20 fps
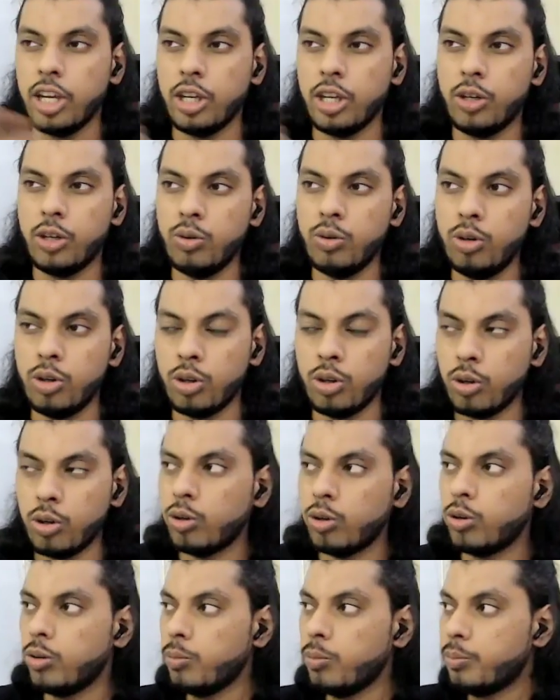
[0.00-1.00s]
You
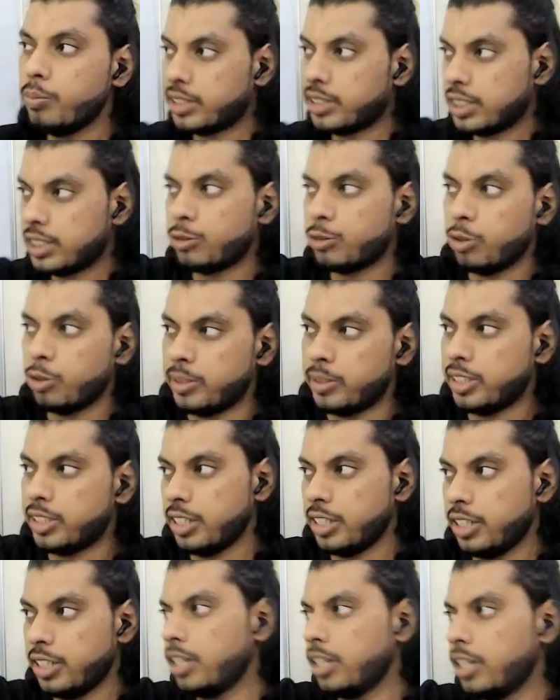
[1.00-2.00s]
know biscuits will be
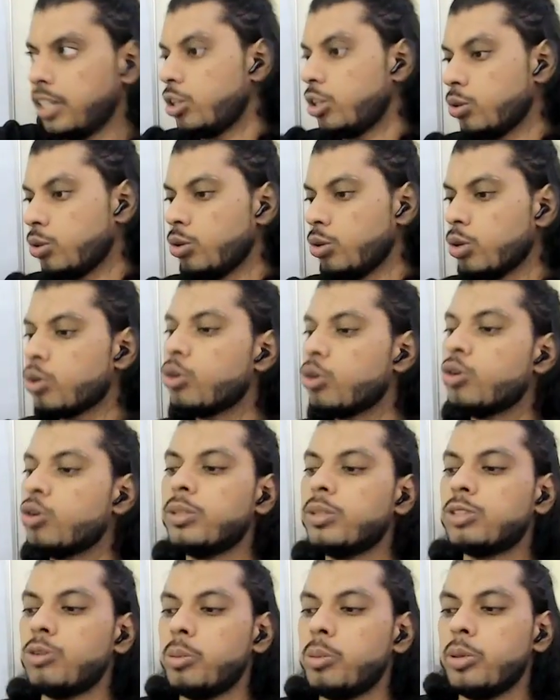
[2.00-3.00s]
sitting here, you know
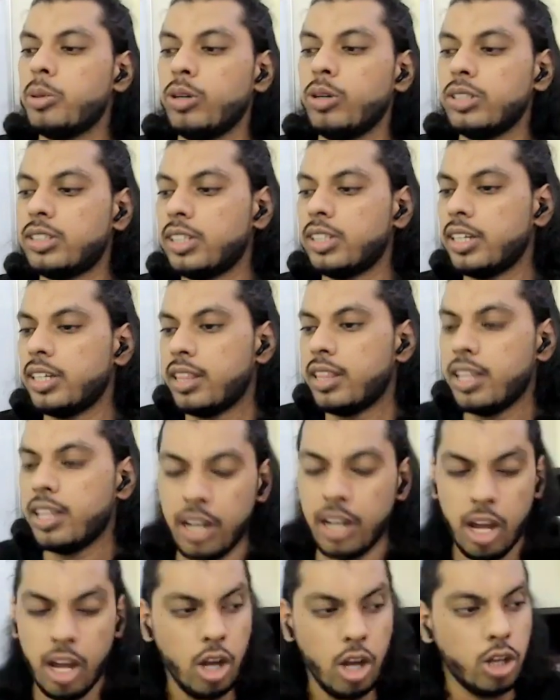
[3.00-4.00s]
cucumbers will be sitting
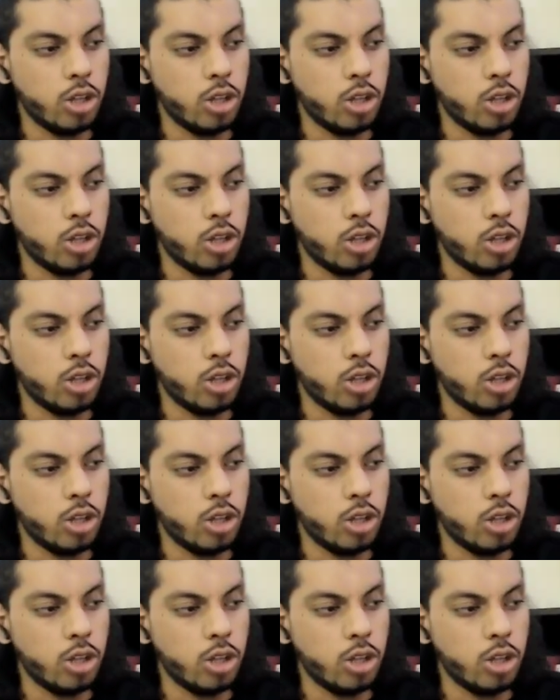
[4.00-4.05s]
there,